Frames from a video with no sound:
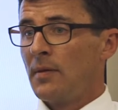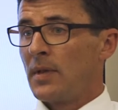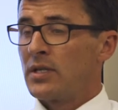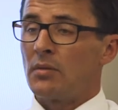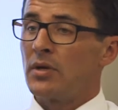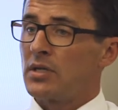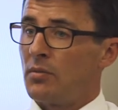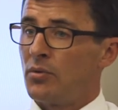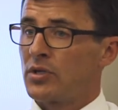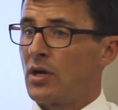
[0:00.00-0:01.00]
In some
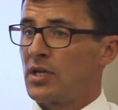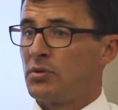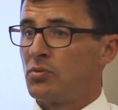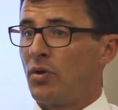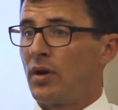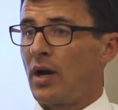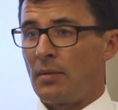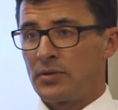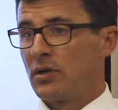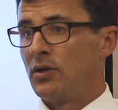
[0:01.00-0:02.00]
examples, customers want
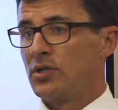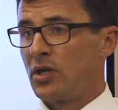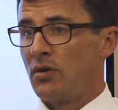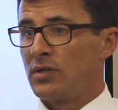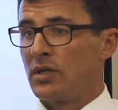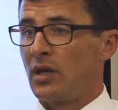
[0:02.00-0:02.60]
absolute security.